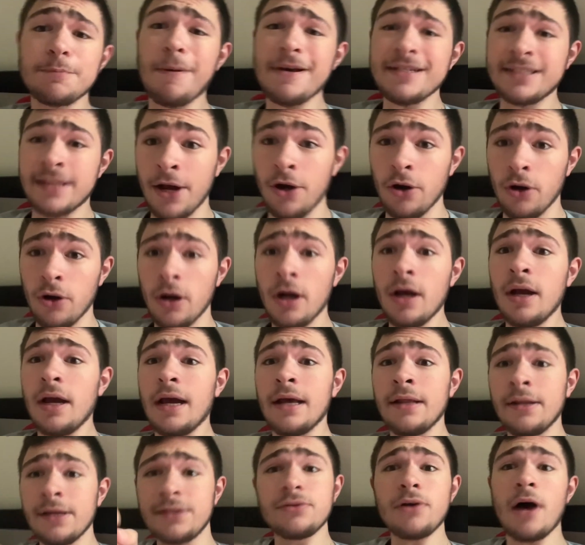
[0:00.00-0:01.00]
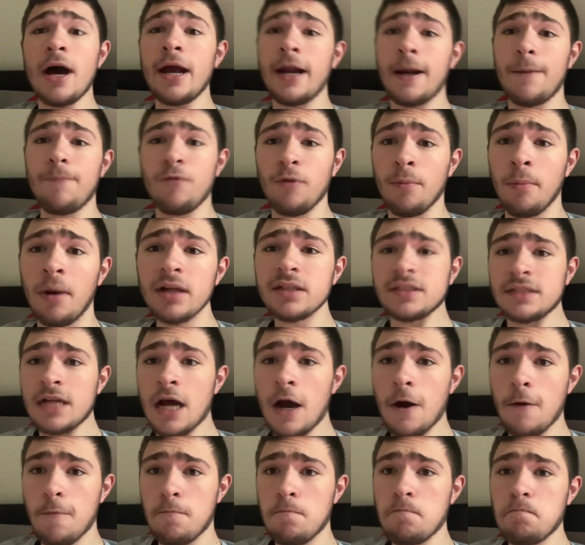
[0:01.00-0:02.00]
best hitter in this lineup for months
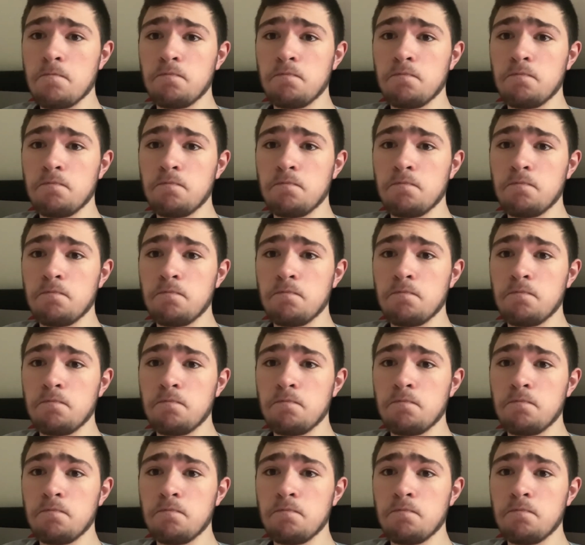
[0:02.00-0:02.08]
now.